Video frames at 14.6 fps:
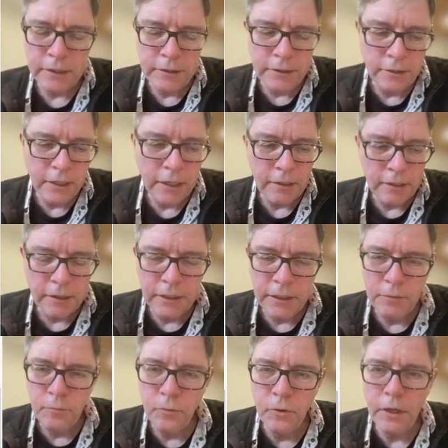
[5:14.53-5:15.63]
can you get
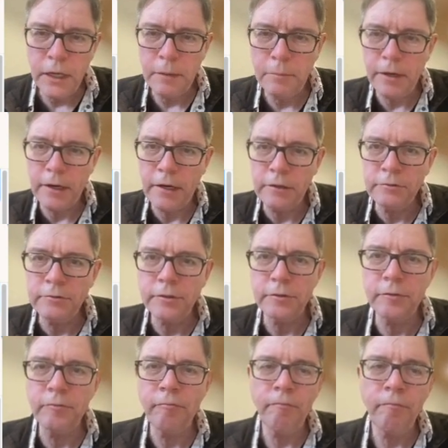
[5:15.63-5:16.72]
a Wooclap account.